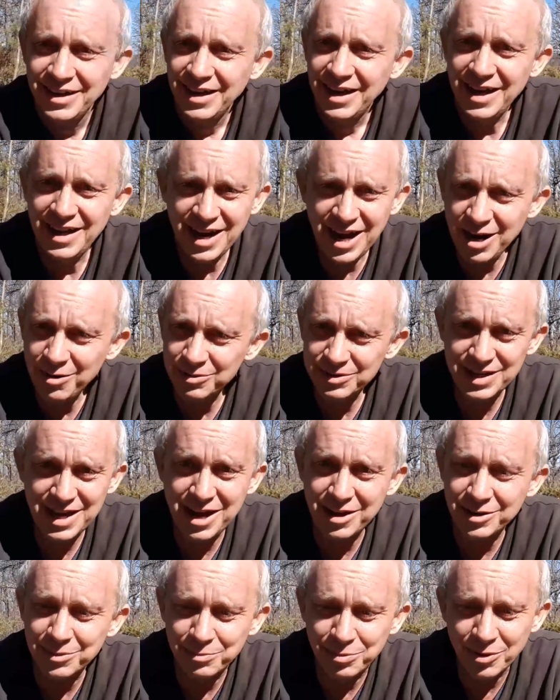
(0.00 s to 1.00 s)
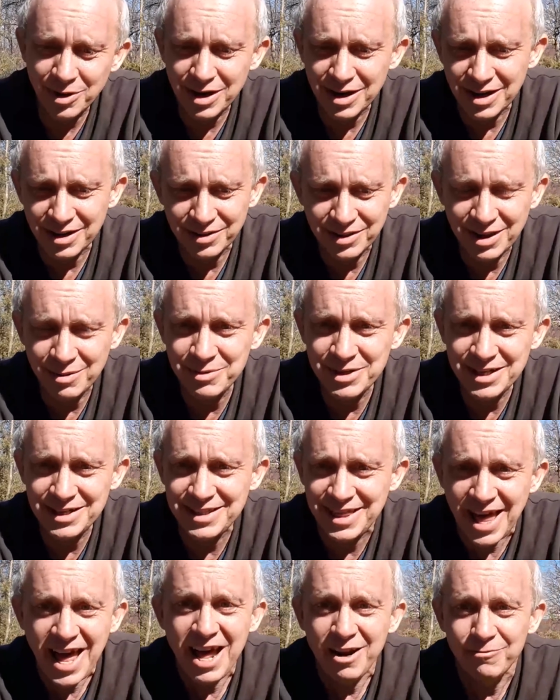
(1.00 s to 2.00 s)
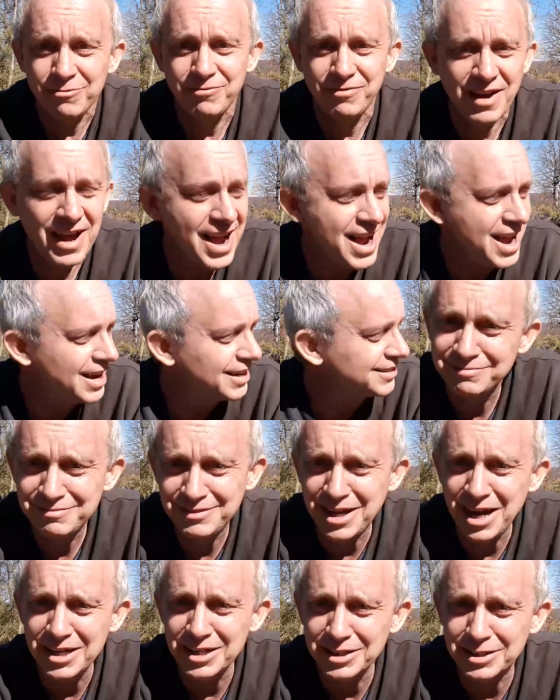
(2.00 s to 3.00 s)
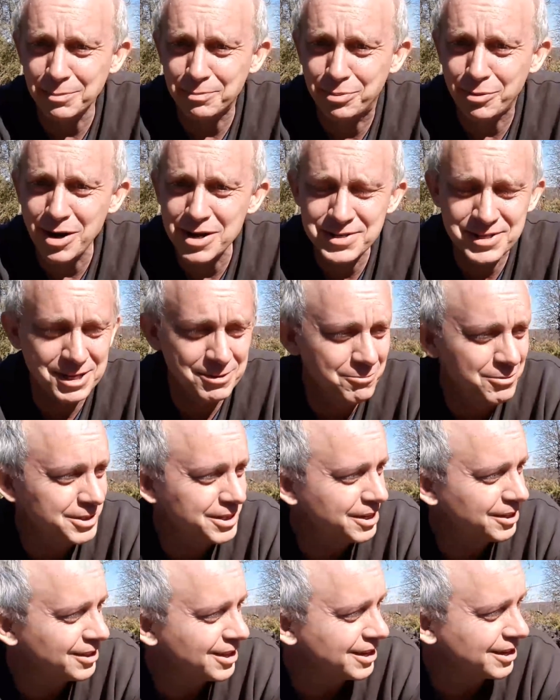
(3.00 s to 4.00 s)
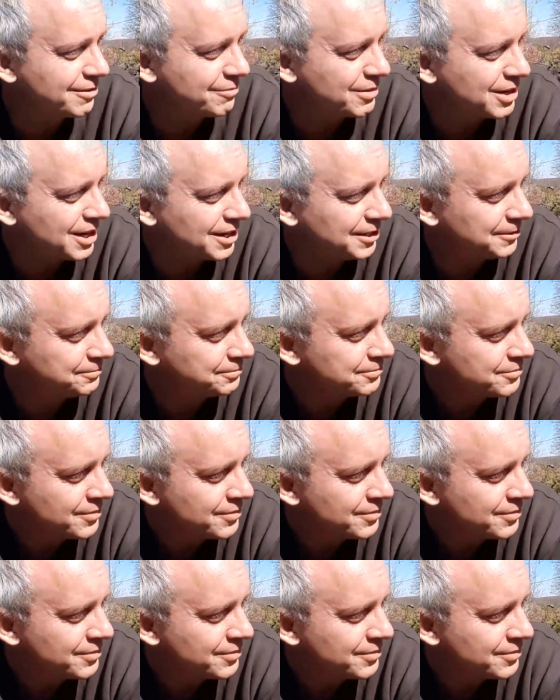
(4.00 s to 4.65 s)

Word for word: and I was out of breath. I mean, that fast. Kind of depressing when you think about it.